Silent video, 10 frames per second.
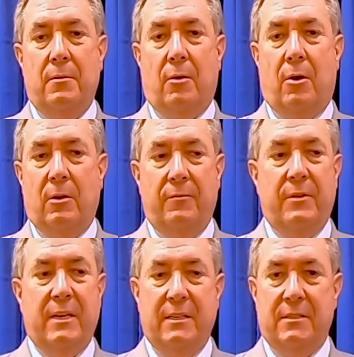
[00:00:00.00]
all of
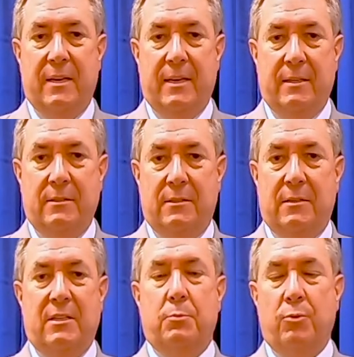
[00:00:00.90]
these things,
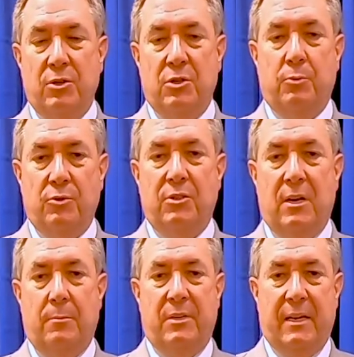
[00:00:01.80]
these principles
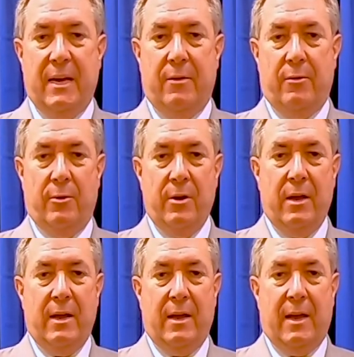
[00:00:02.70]
come together
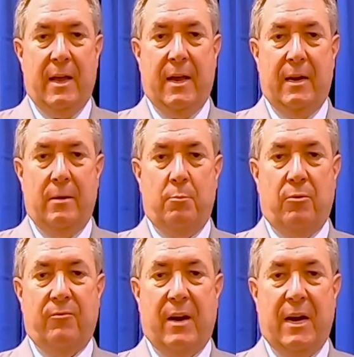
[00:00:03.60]
and
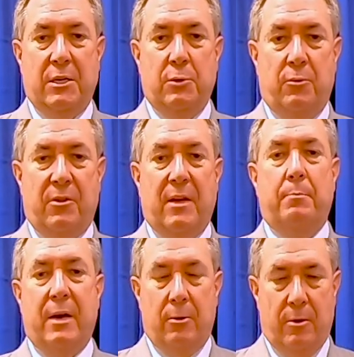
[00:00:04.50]
provide you with a
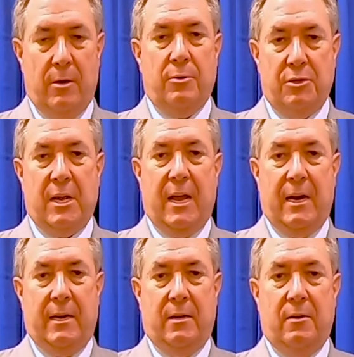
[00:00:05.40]
better
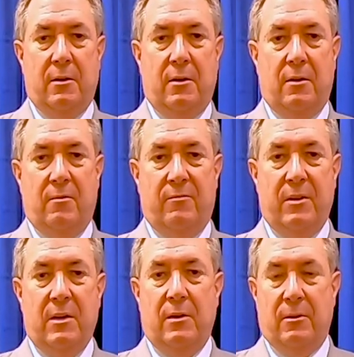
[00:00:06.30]
understanding of
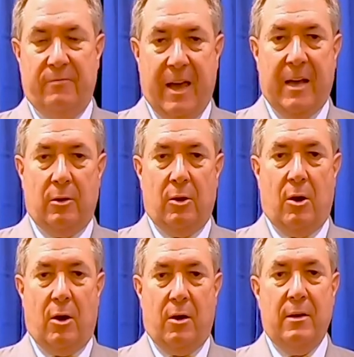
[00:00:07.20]
Nevada
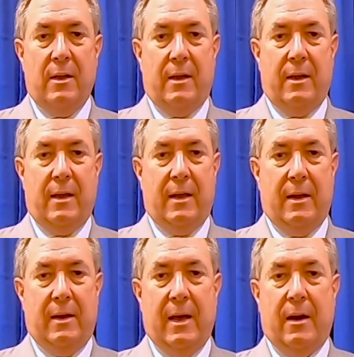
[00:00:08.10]
law
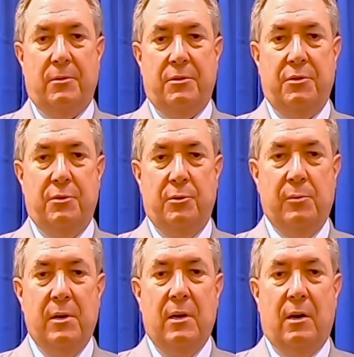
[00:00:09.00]
and how
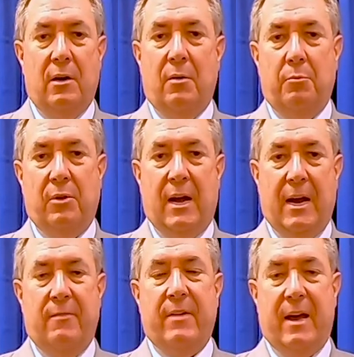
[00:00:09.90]
to apply
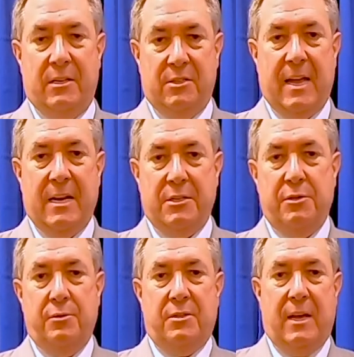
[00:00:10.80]
Nevada
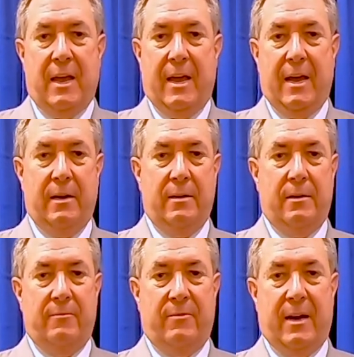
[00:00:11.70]
statutes and
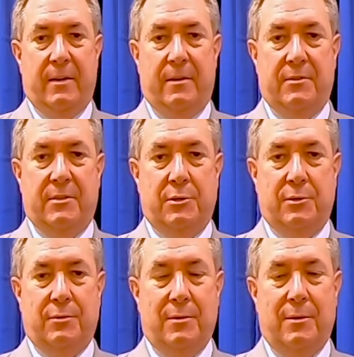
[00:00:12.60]
Nevada
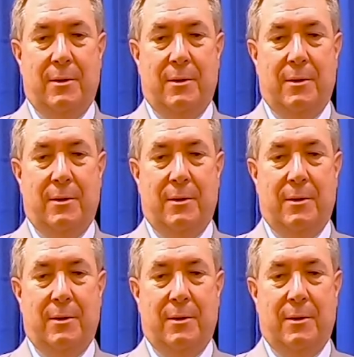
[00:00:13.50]
decisions.